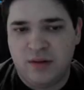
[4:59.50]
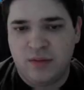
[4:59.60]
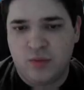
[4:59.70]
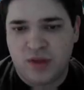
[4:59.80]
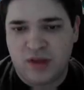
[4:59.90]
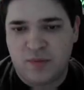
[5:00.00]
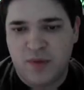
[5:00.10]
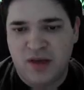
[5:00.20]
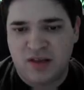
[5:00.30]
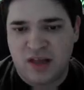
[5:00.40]
what this
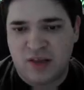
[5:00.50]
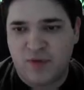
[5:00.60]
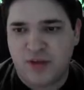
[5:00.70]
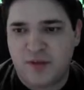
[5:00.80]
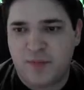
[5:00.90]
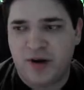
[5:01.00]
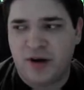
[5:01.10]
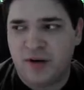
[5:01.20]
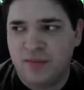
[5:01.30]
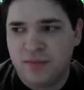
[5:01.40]
means is that the Protoss
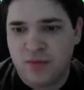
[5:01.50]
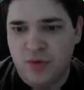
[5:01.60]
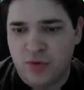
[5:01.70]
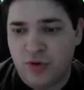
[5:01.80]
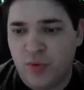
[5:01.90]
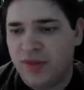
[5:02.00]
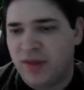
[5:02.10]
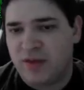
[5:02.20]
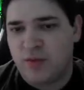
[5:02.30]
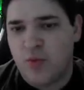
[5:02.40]
player who's doing
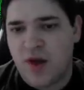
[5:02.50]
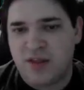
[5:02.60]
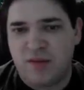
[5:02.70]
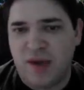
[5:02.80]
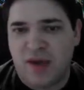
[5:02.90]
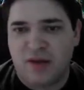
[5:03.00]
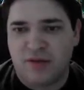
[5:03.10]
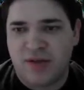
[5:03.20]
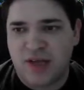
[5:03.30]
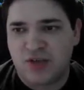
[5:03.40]
this wants to make
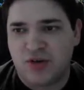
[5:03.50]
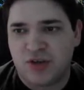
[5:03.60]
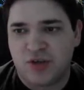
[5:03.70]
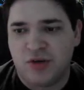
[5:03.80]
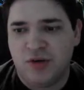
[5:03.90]
another tech structure,